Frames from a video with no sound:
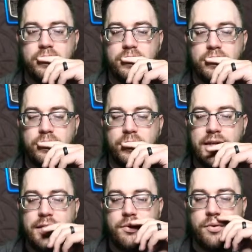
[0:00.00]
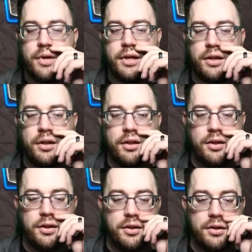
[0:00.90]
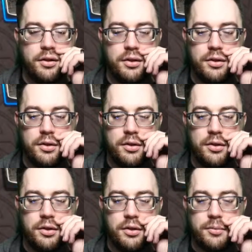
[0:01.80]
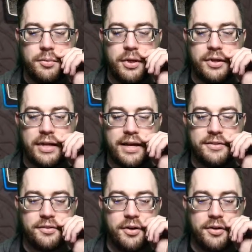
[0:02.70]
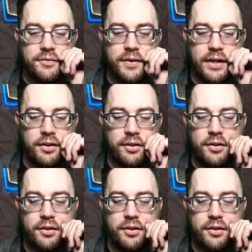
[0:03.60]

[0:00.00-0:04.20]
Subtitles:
We will play our Castle Ardenvale.